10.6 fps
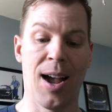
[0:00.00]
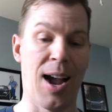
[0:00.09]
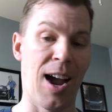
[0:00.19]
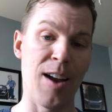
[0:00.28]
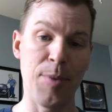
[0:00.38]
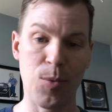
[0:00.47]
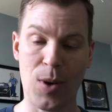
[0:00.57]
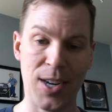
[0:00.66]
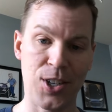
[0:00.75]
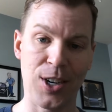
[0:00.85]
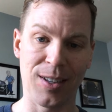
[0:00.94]
I've been
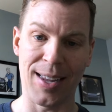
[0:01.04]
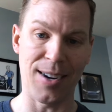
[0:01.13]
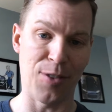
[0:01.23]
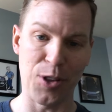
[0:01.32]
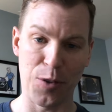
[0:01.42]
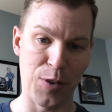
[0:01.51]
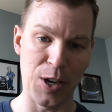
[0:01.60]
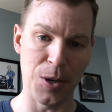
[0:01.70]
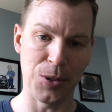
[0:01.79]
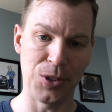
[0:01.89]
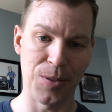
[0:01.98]
watching a lot of other
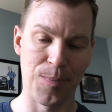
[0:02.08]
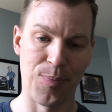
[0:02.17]
videos,